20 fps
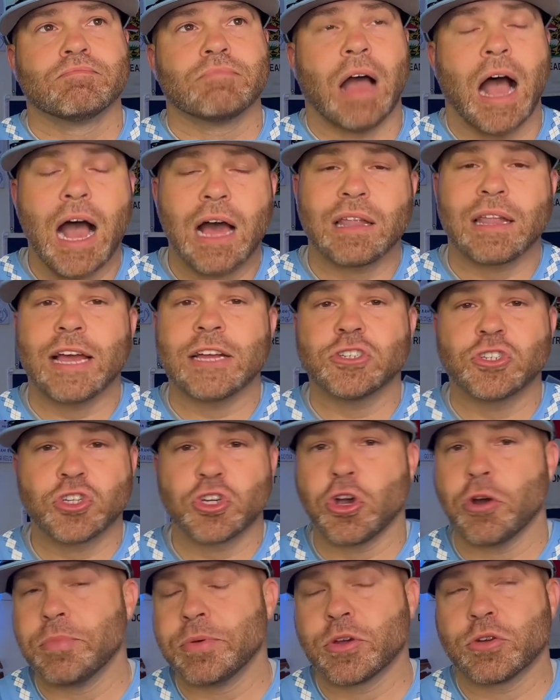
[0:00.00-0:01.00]
I like
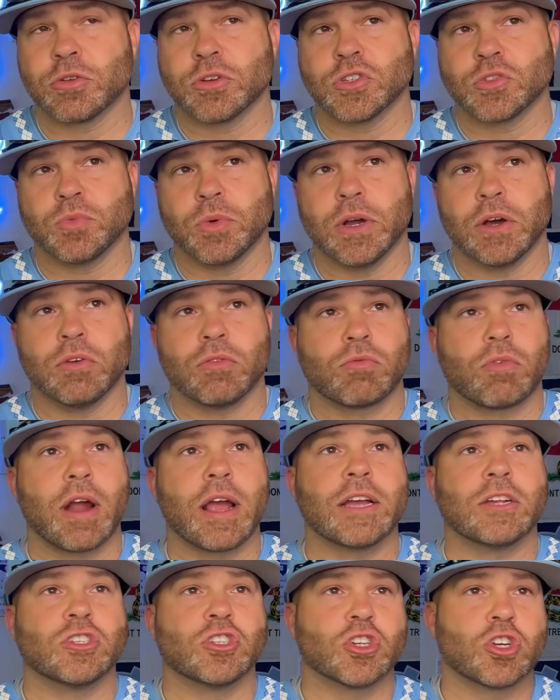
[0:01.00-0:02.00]
Jacolby Criswell,
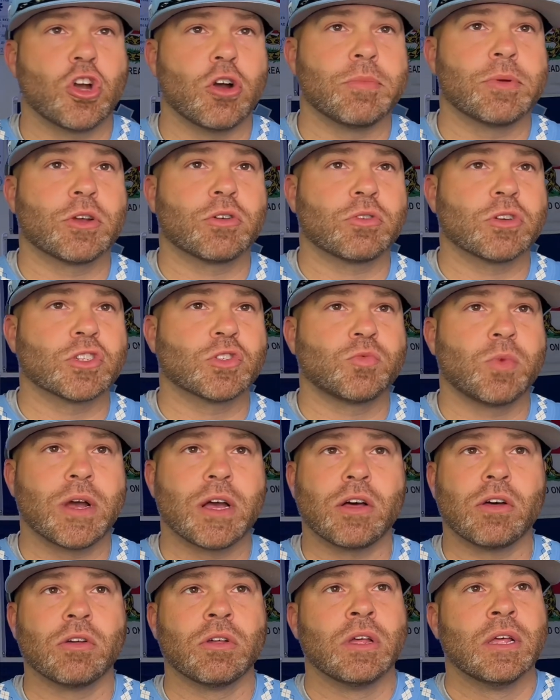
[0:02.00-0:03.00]
right? Jacolby
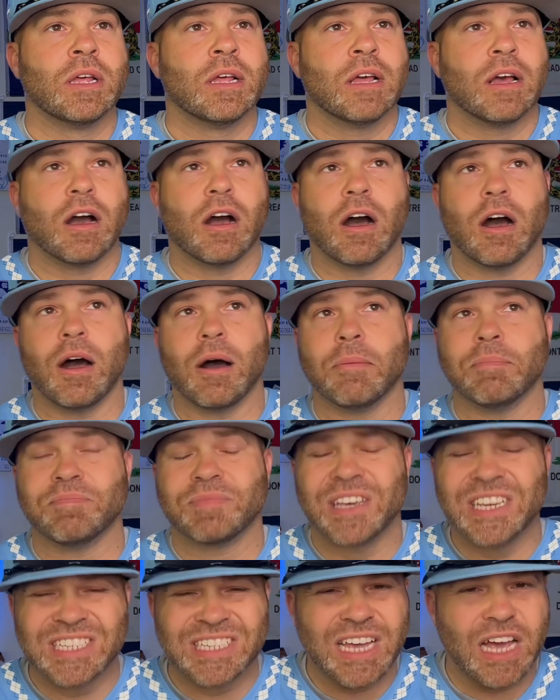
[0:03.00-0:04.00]
Criswell,
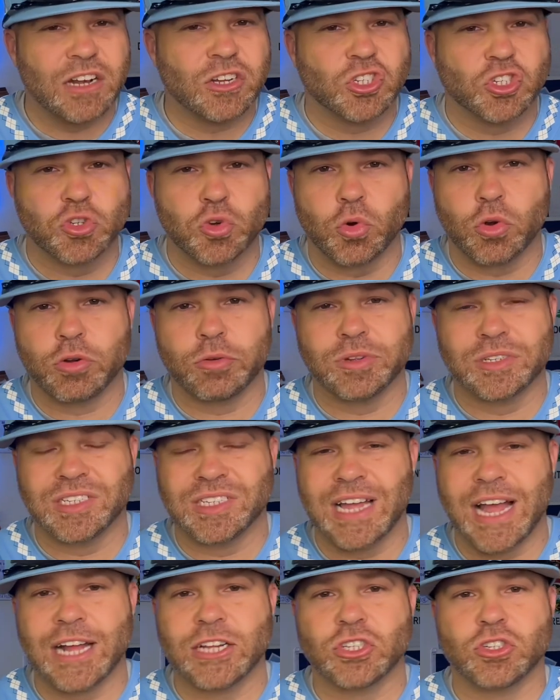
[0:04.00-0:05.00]
he's kind of shorter in
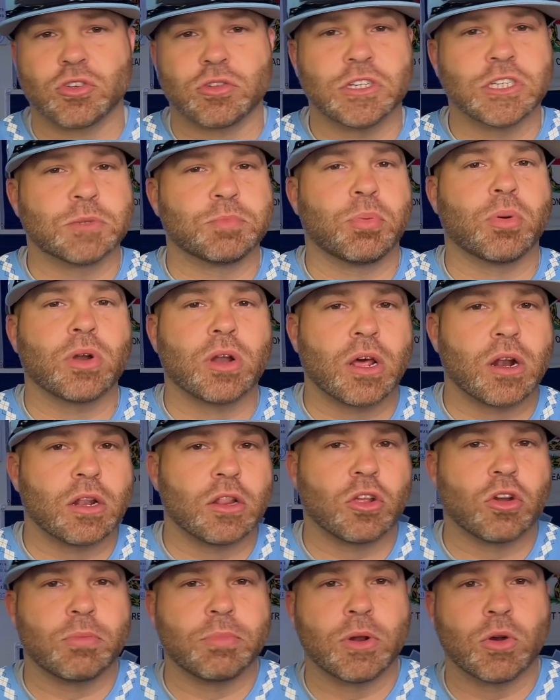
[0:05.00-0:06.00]
stature. He's put on a
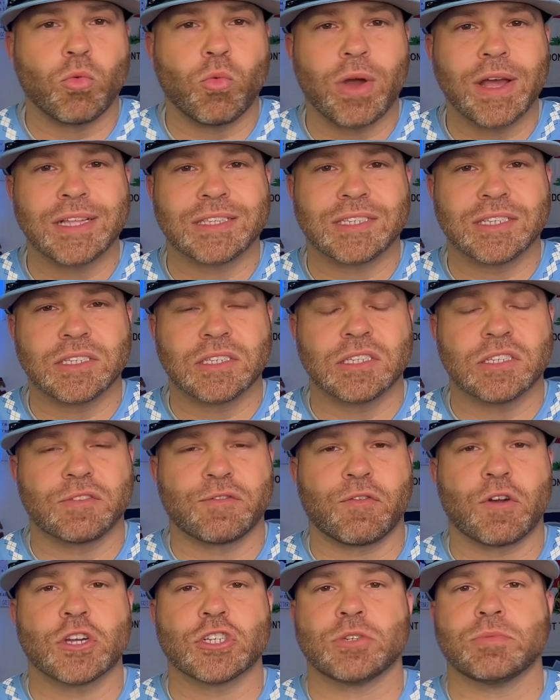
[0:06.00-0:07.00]
little bit of weight since his
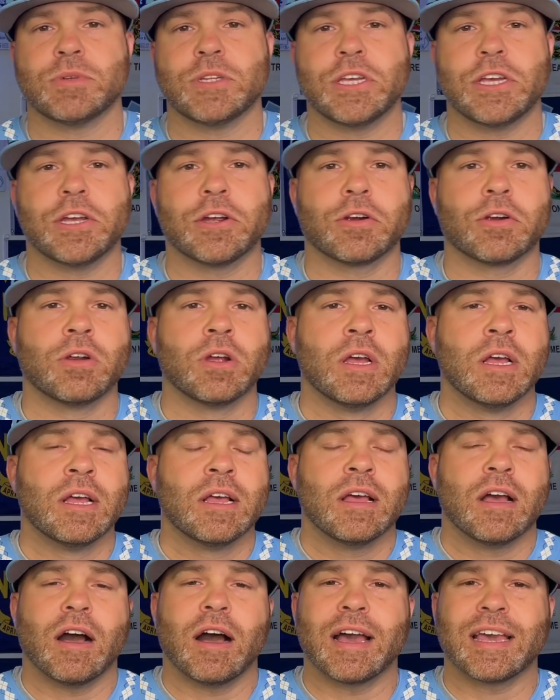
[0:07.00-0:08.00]
freshman year.
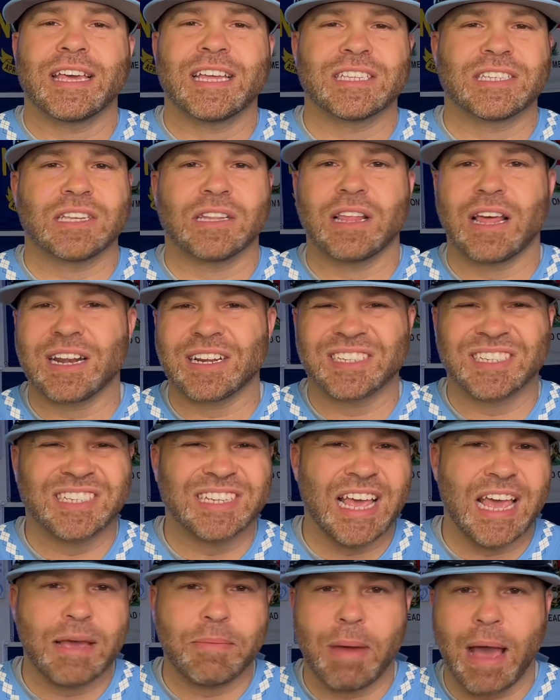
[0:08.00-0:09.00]
He gets a lot of
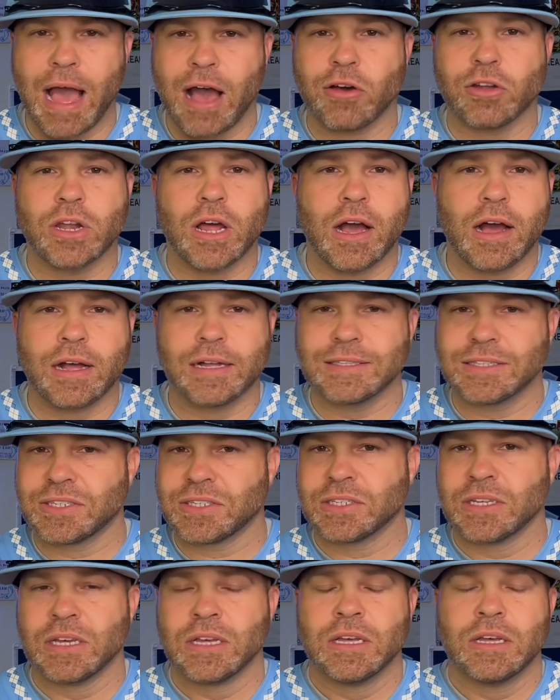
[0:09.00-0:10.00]
Sam Howell
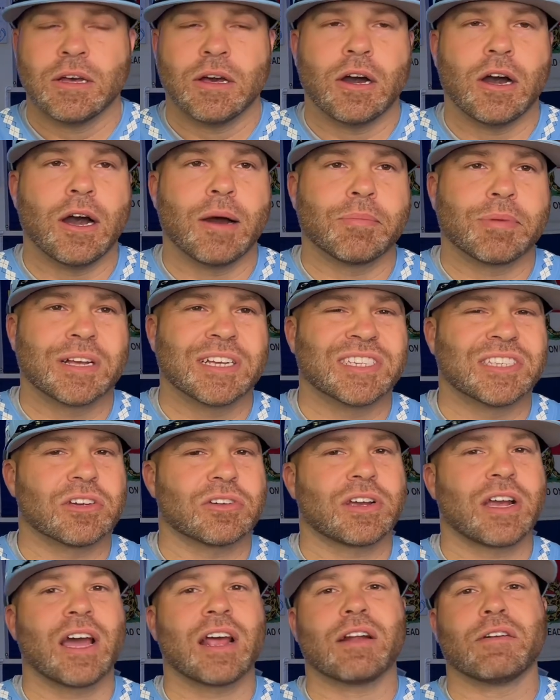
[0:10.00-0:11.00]
nods because they're
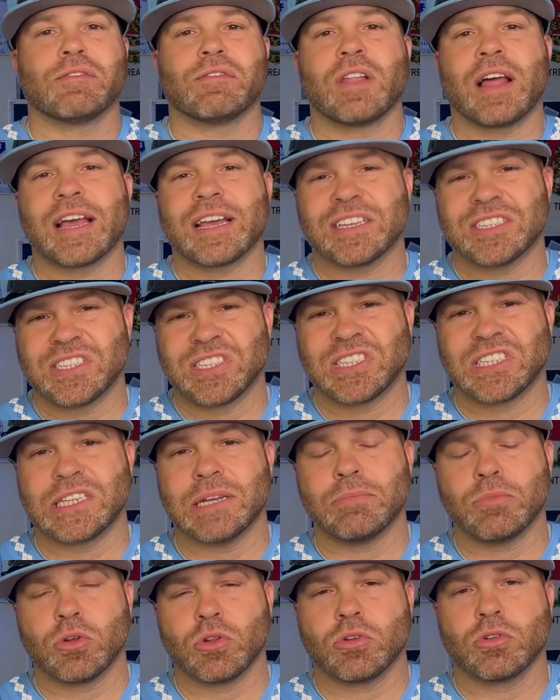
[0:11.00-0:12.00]
kind of like
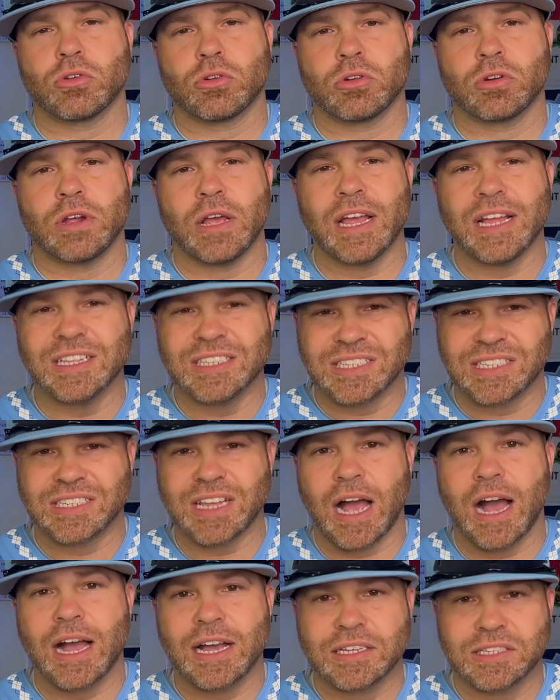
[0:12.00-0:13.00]
similar in
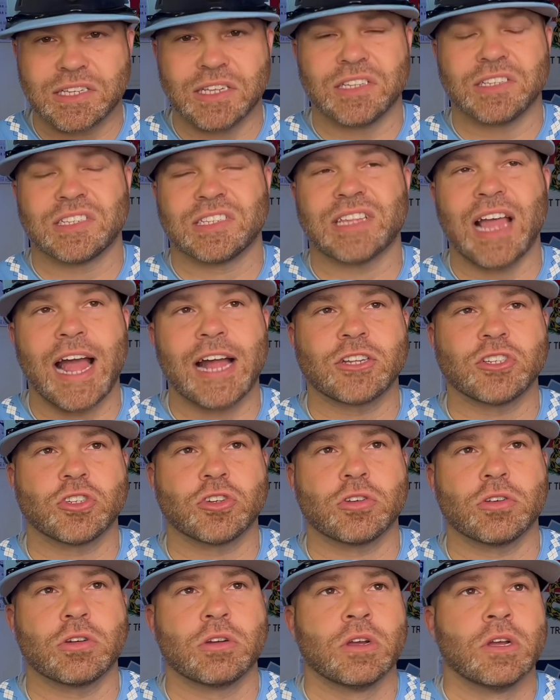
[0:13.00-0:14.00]
size and
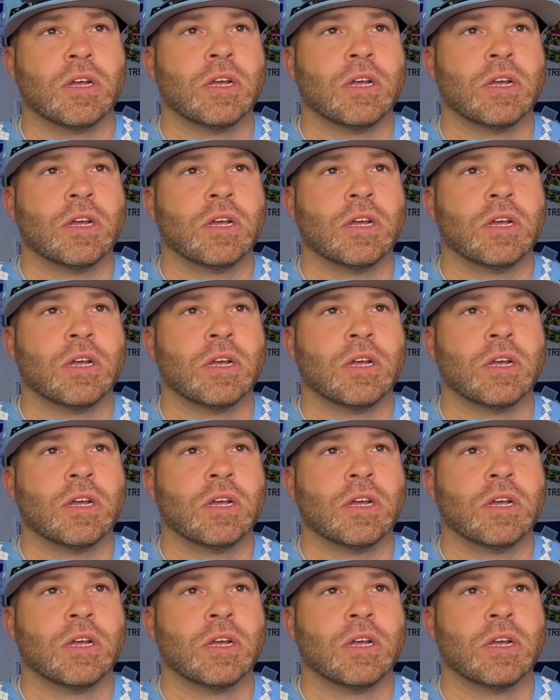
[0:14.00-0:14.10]
stature.